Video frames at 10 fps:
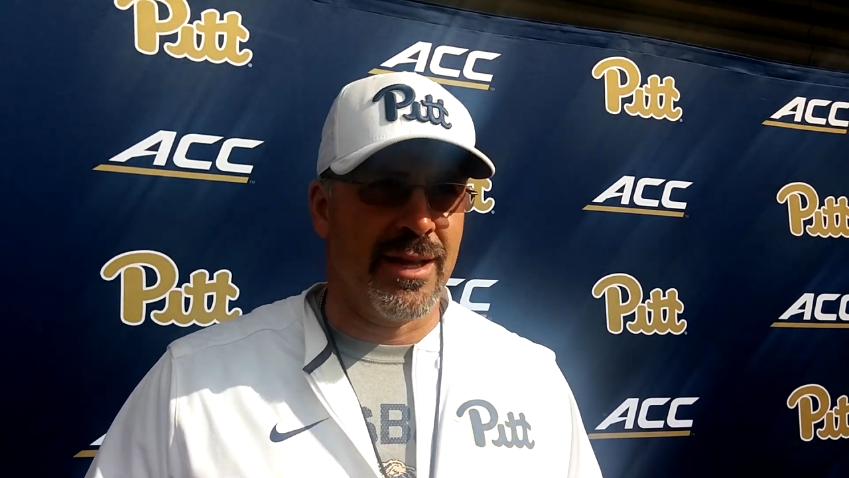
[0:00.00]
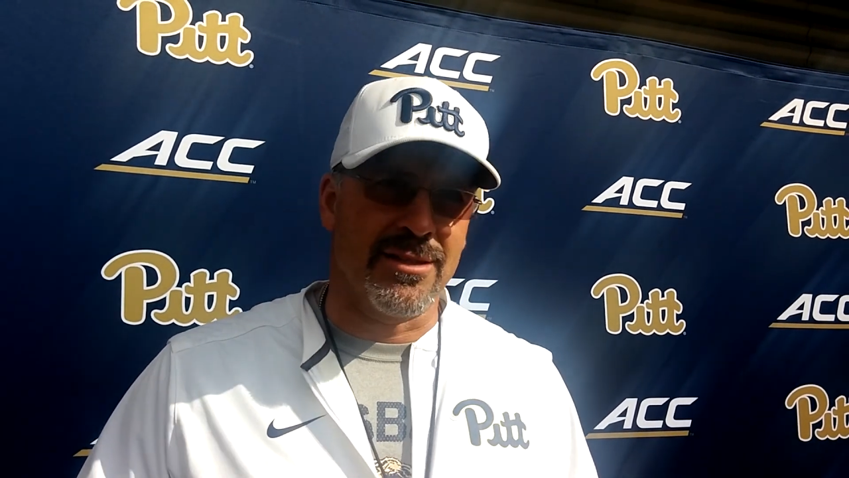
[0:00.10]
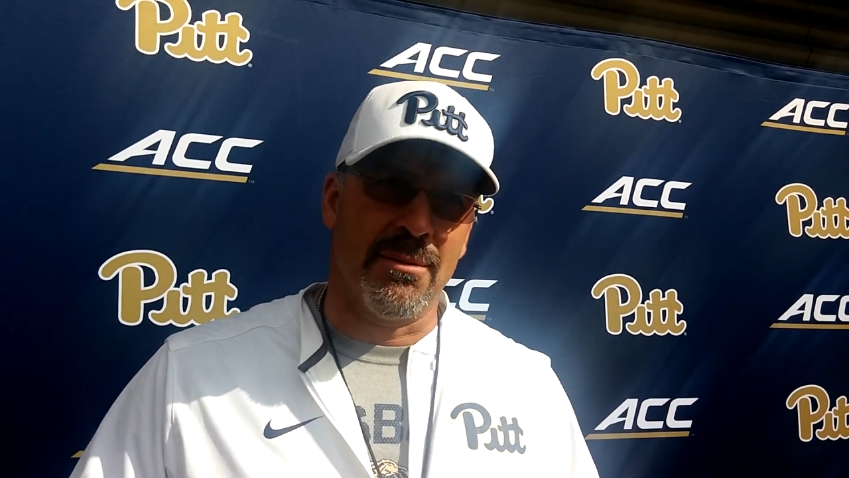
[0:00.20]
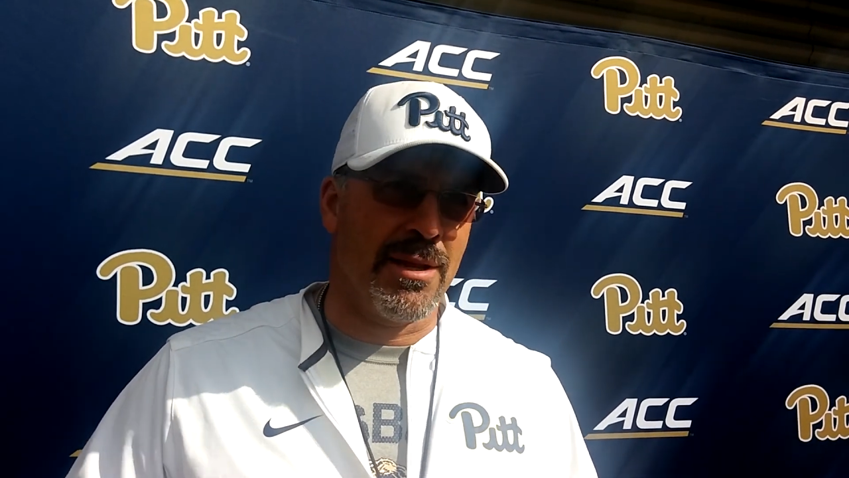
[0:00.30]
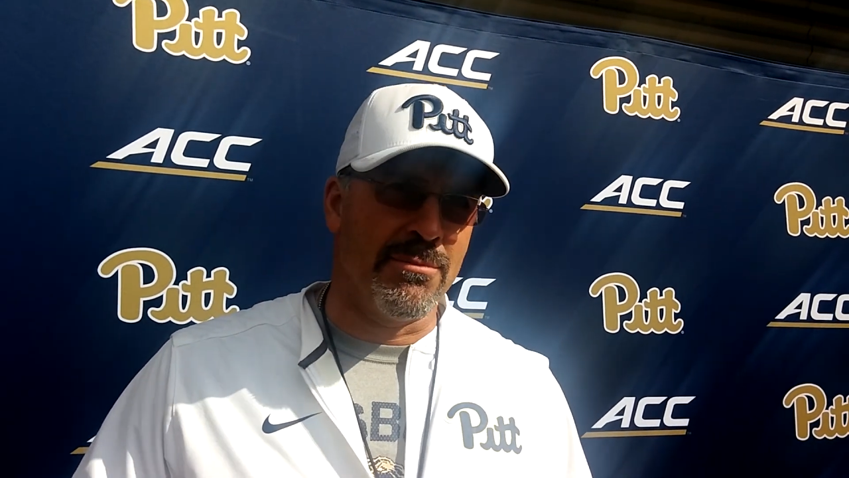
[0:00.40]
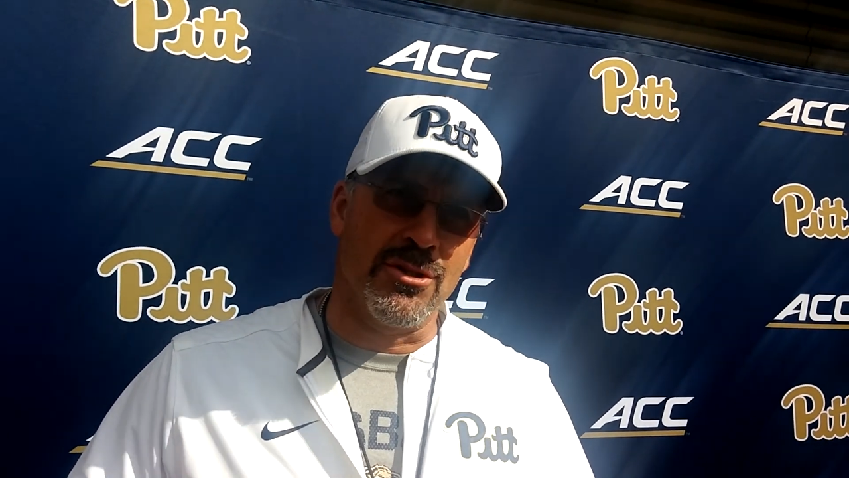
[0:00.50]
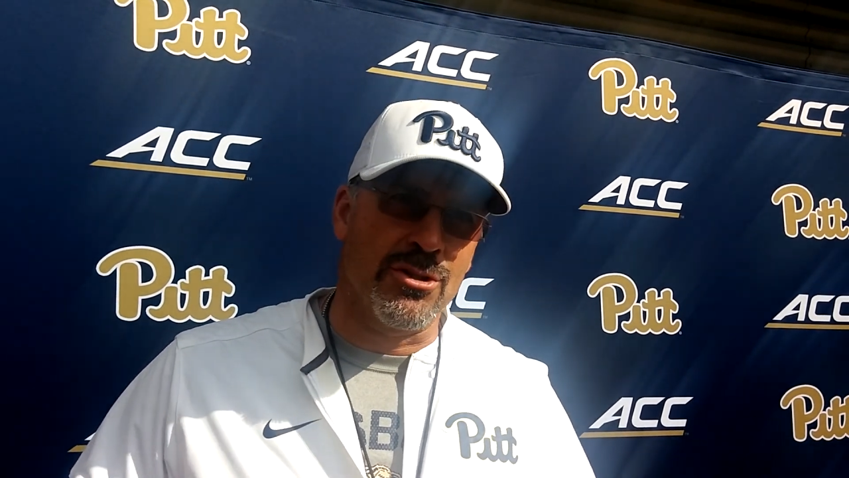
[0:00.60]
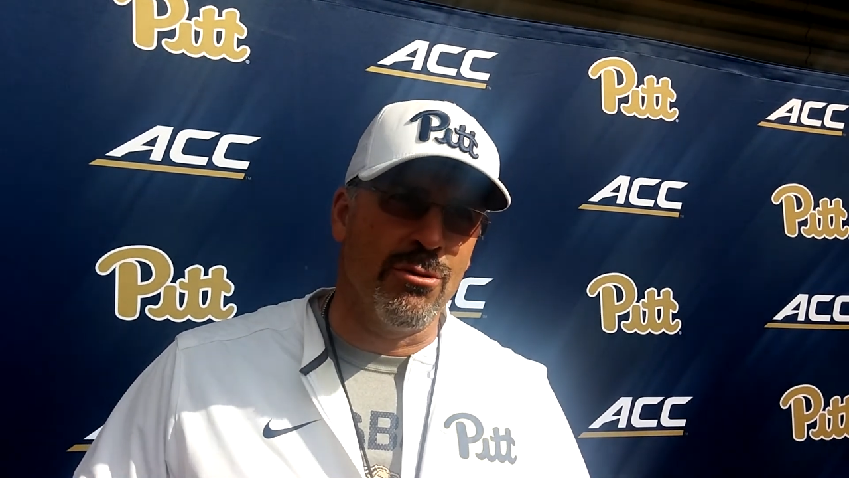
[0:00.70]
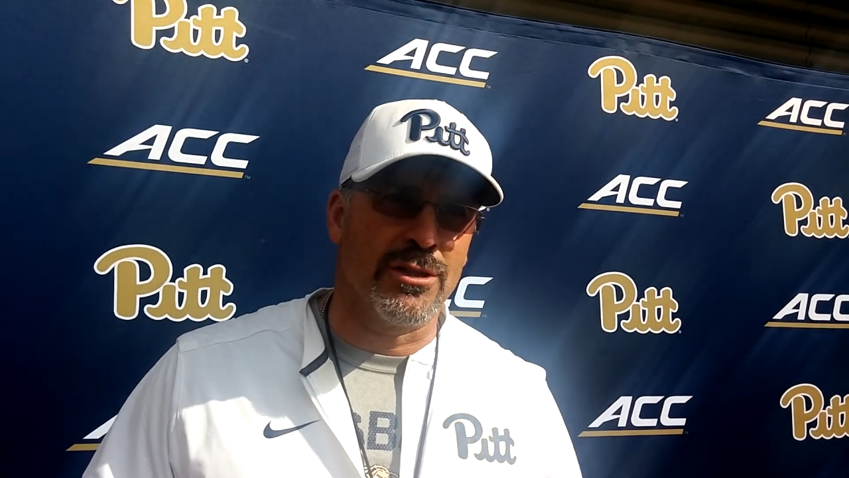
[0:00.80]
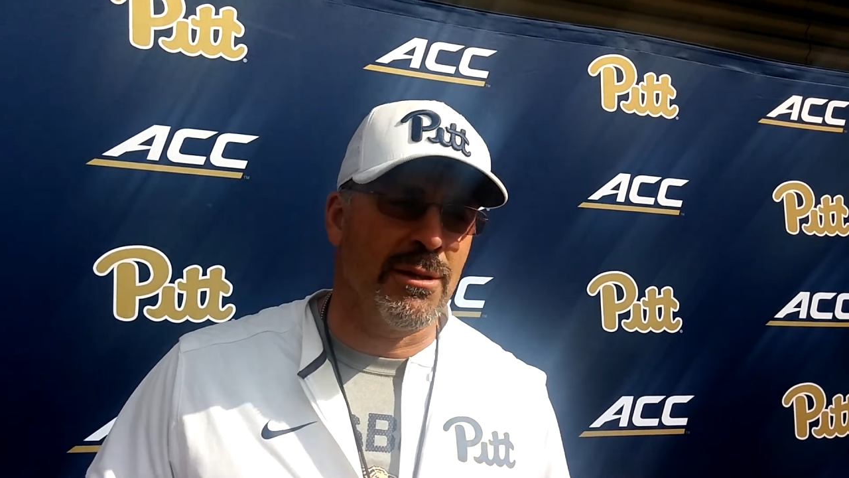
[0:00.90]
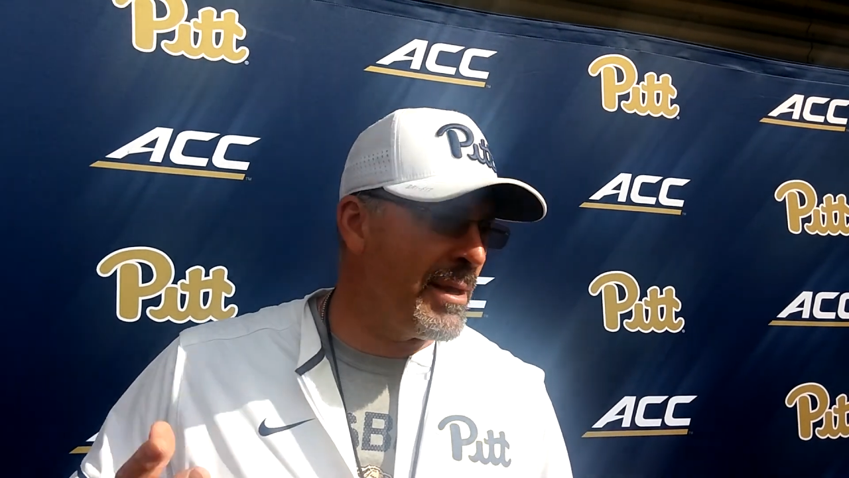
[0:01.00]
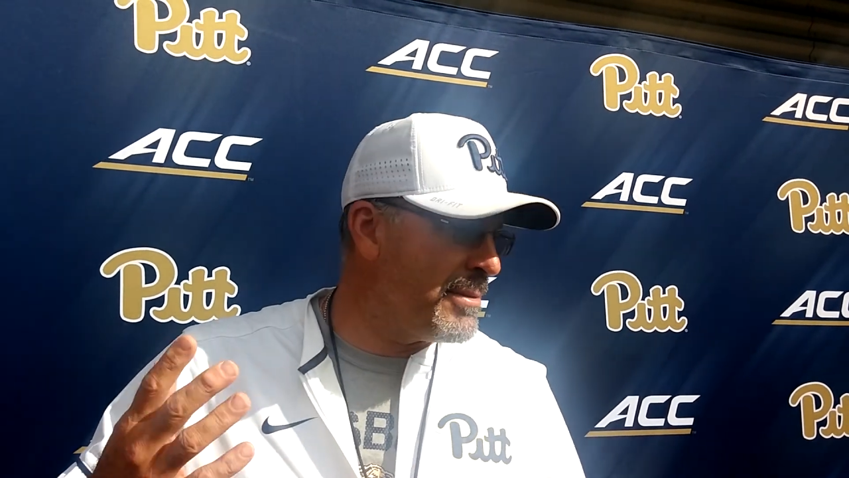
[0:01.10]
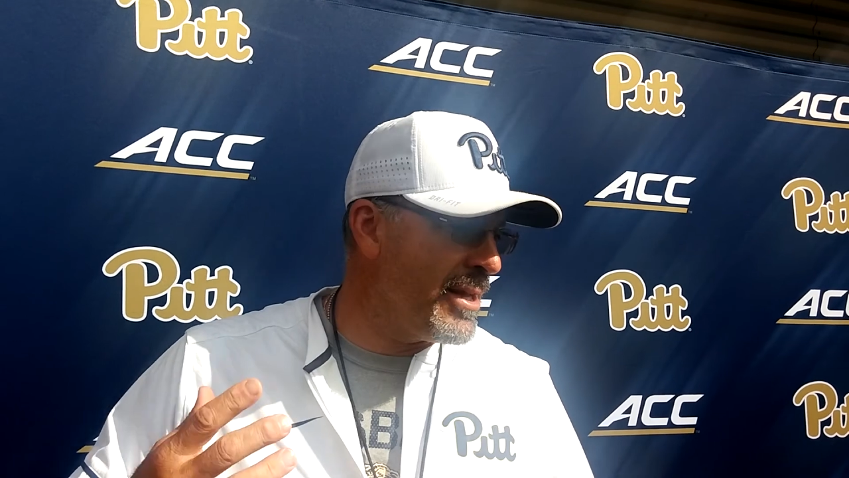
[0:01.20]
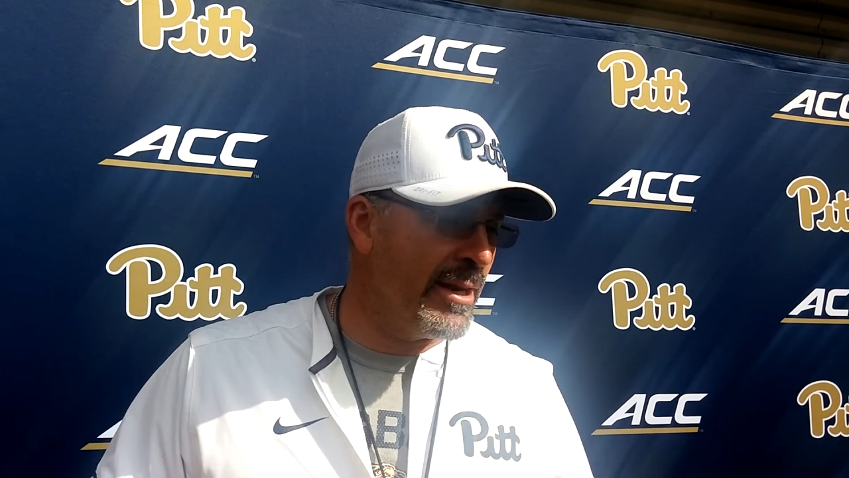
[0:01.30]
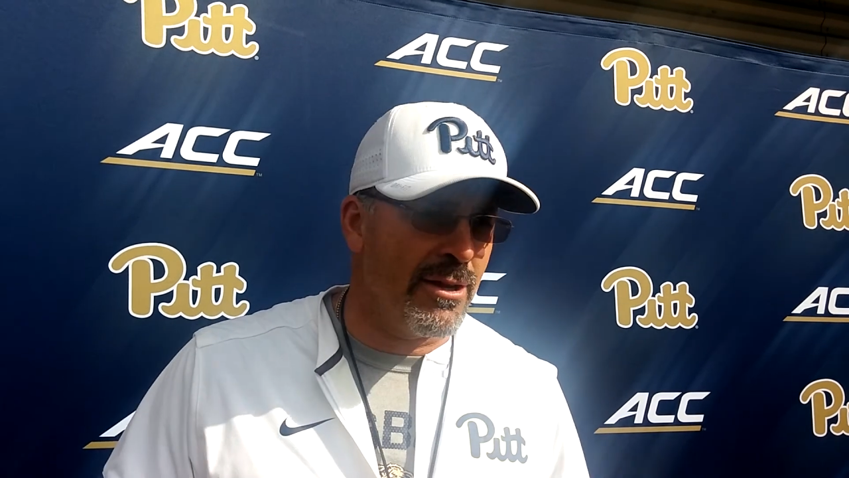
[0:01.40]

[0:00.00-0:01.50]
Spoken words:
Again, sometimes the